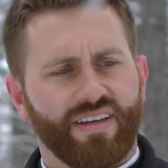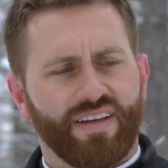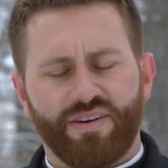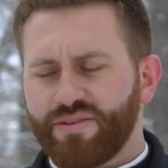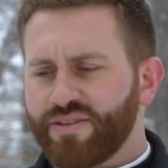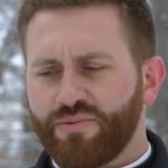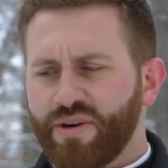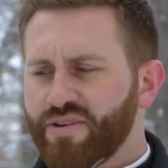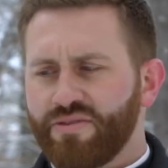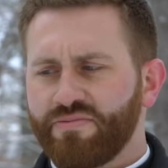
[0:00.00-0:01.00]
He was
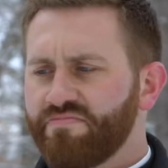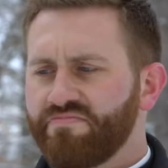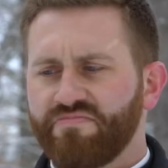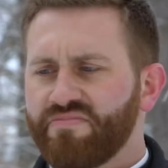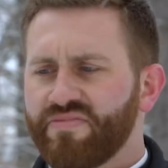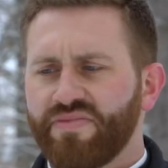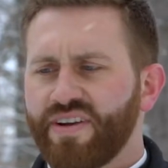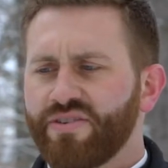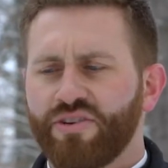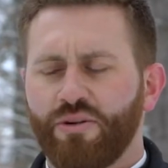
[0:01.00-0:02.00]
one who
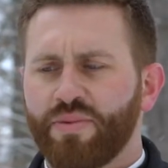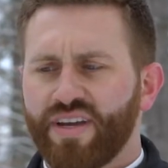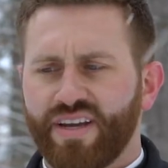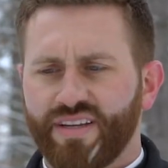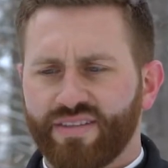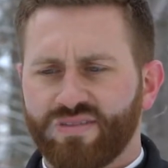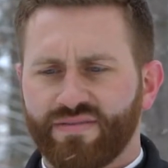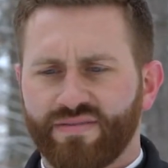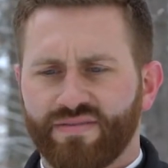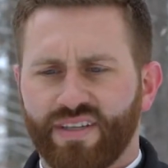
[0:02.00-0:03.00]
feared nobody
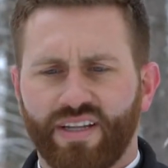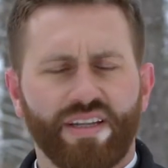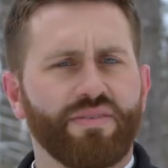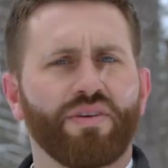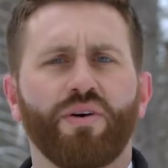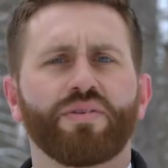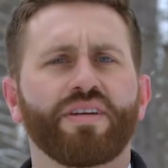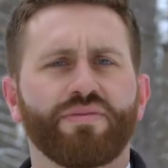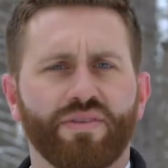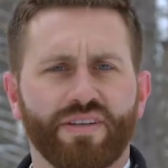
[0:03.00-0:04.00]
and lived
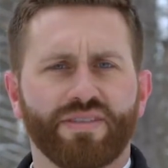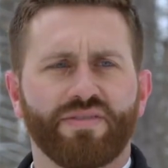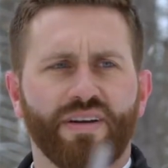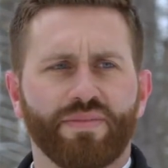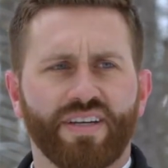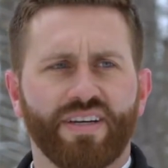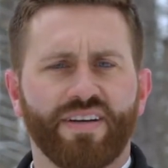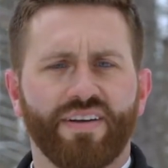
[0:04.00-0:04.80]
only for his family.